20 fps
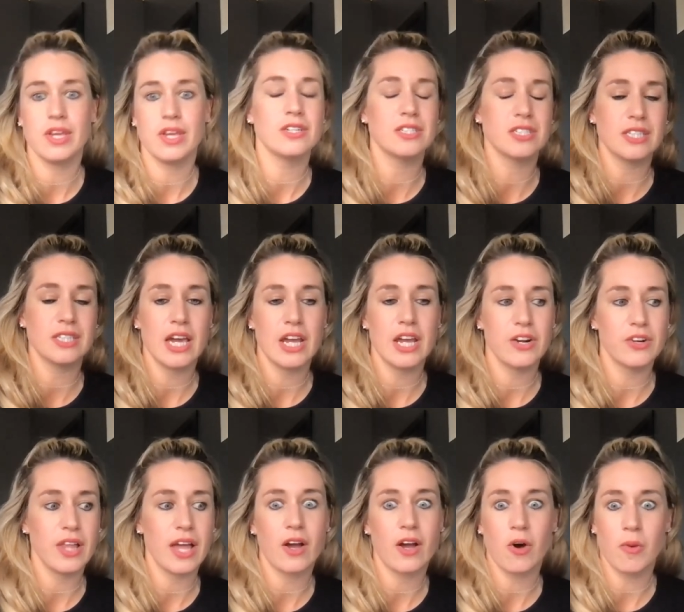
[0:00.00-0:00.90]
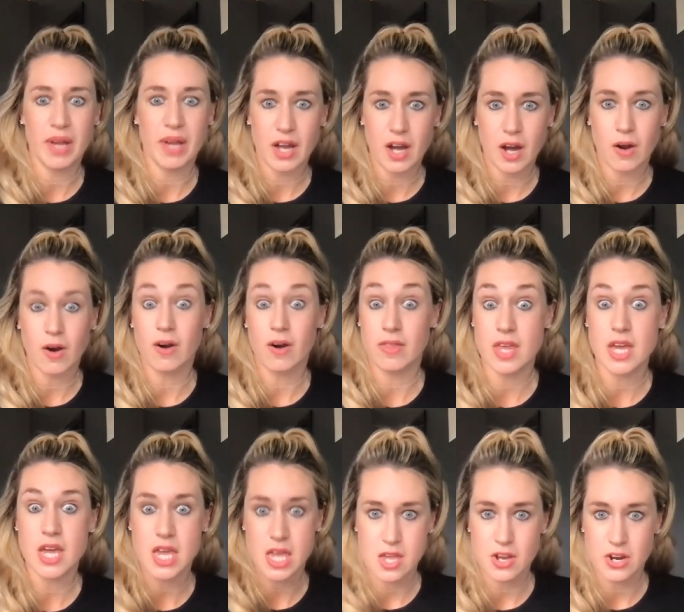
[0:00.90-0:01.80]
years later, like, oh my god, are
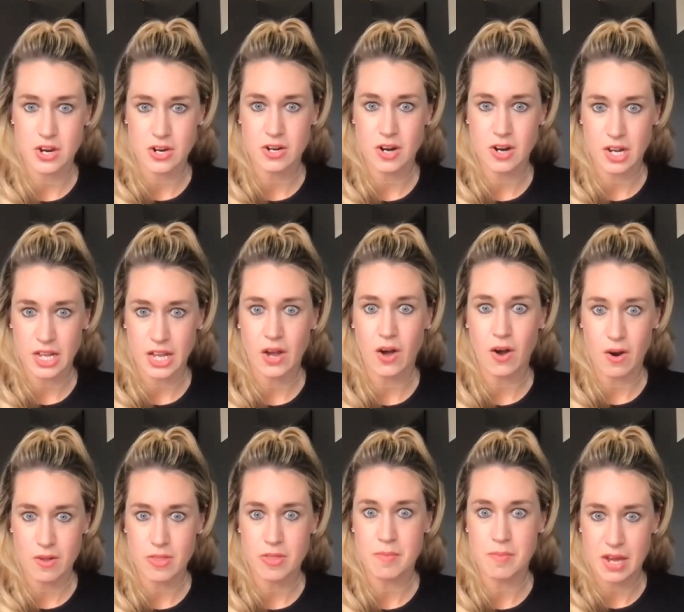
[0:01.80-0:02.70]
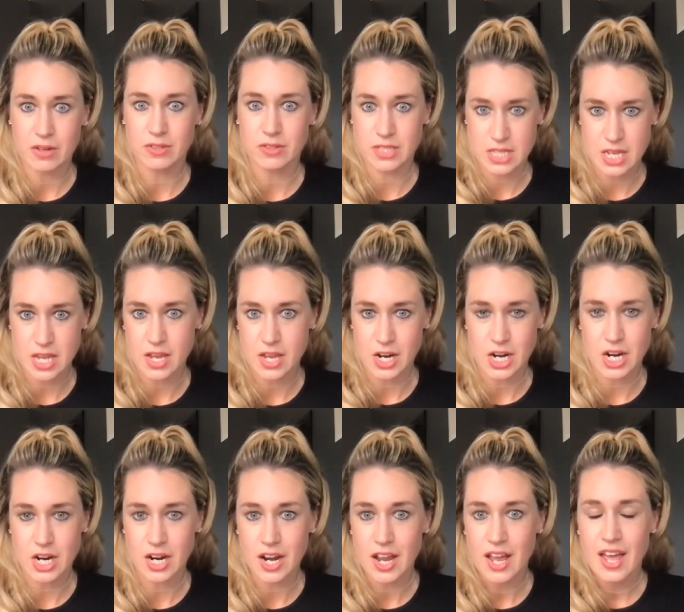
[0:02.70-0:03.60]
they here? Like, are the medals
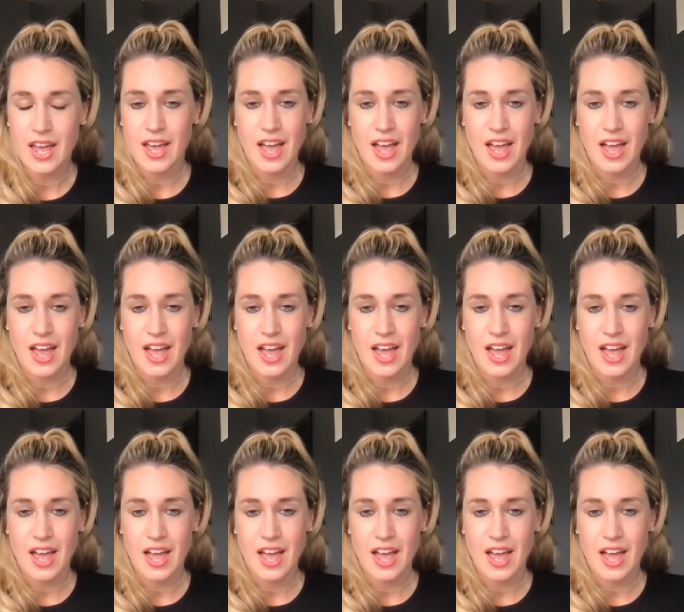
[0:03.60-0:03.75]
here?